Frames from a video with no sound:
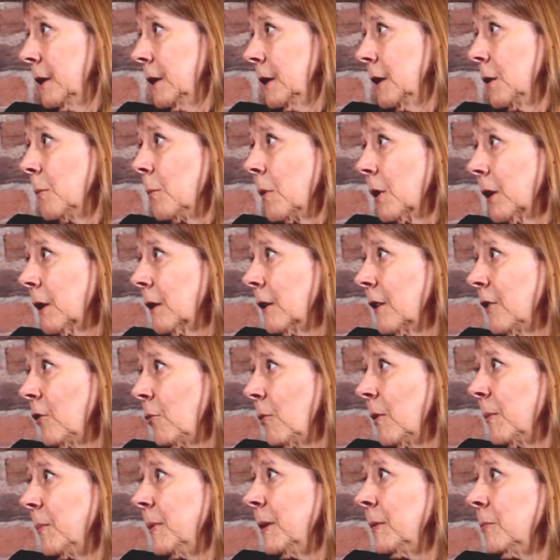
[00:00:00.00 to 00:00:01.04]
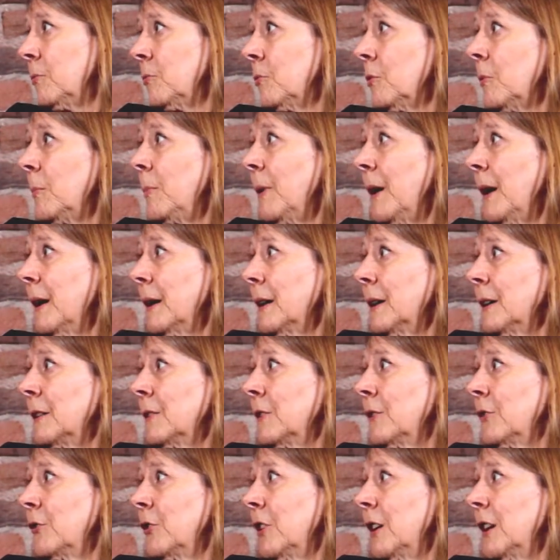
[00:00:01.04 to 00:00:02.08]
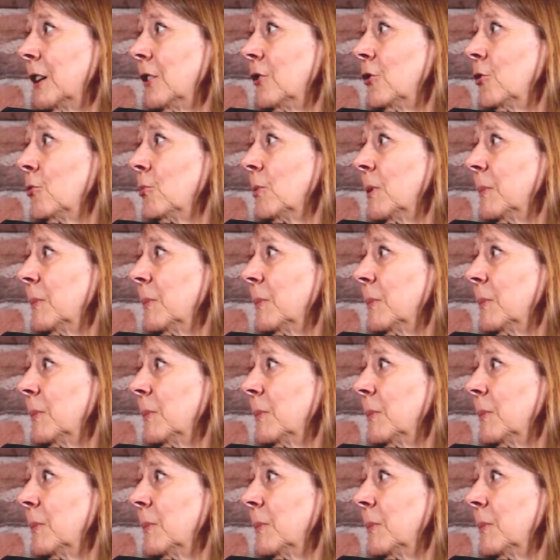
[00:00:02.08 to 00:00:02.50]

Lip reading: The markets, what people will buy has changed.